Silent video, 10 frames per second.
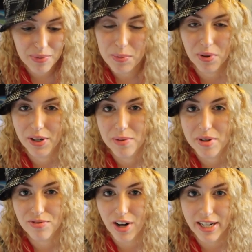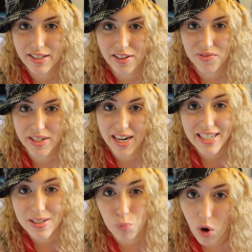people were gonna be frightened of me and
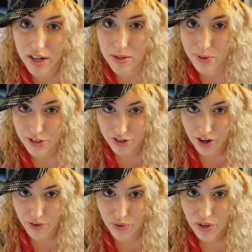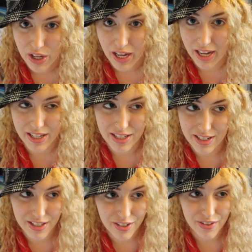I didn't want anyone to know. I
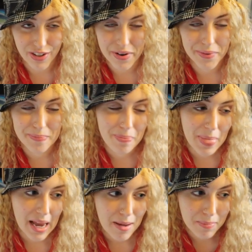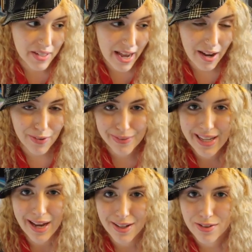didn't, you know. But now,
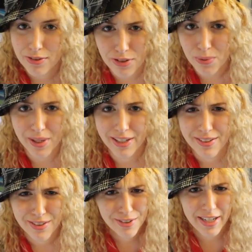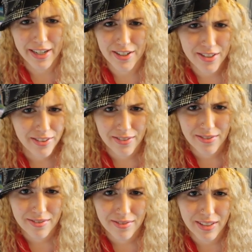yeah, so what? Who cares?
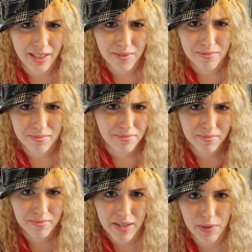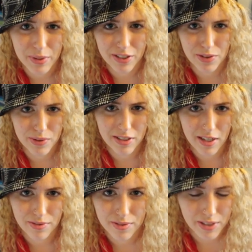You know, everyone deals with
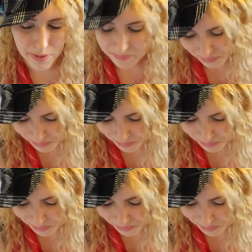stuff, so.